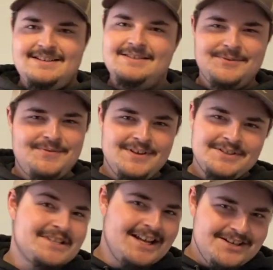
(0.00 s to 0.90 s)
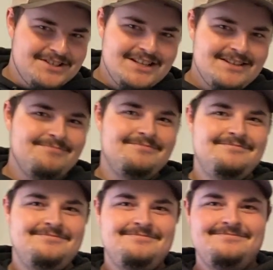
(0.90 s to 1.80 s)
It feels kind of cheap.
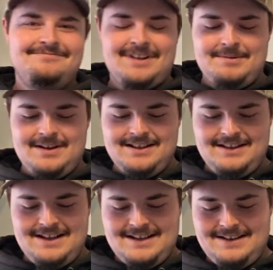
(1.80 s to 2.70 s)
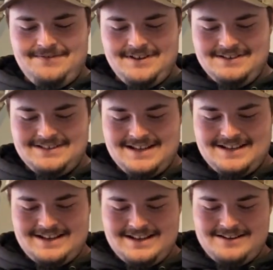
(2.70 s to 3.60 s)
I'm not gonna lie, it feels
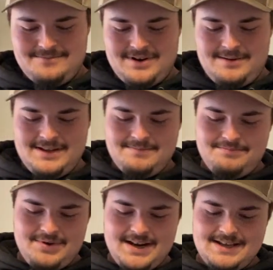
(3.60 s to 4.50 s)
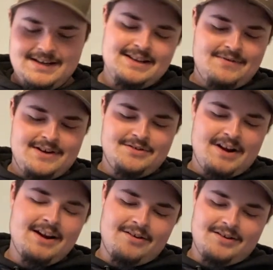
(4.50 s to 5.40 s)
like I could probably break it if I
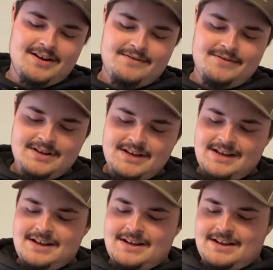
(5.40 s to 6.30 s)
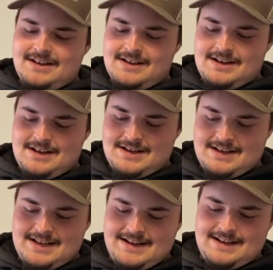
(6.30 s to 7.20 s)
tried hard enough.
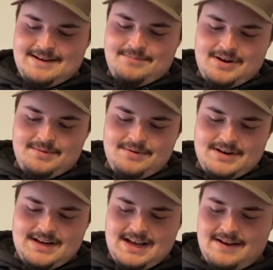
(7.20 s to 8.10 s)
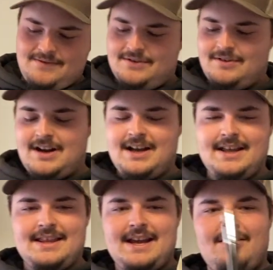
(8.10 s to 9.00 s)
And I probably wouldn't have to try
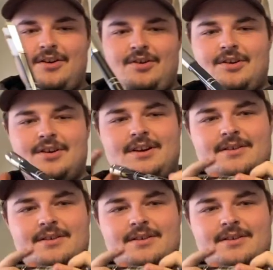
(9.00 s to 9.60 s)
that hard.